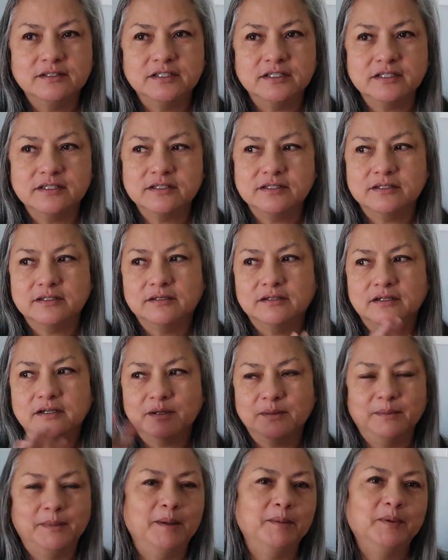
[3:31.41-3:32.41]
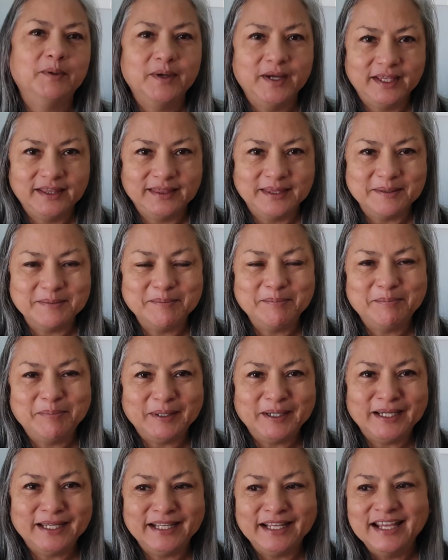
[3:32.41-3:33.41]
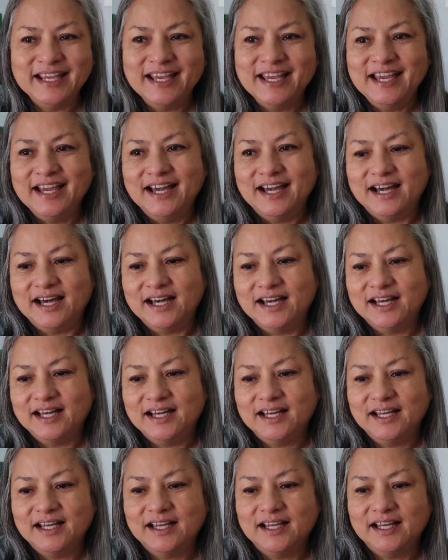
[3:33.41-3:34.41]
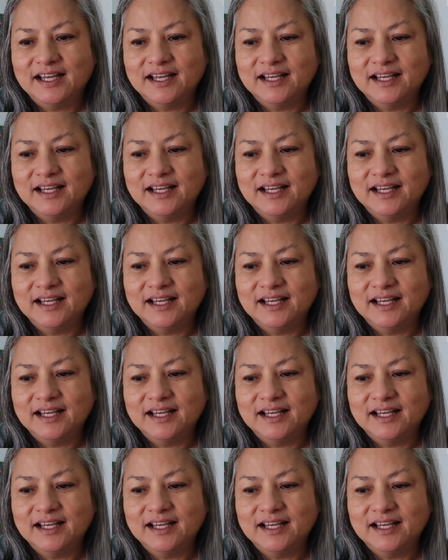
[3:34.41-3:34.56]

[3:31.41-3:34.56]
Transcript: just to commemorate them, but uh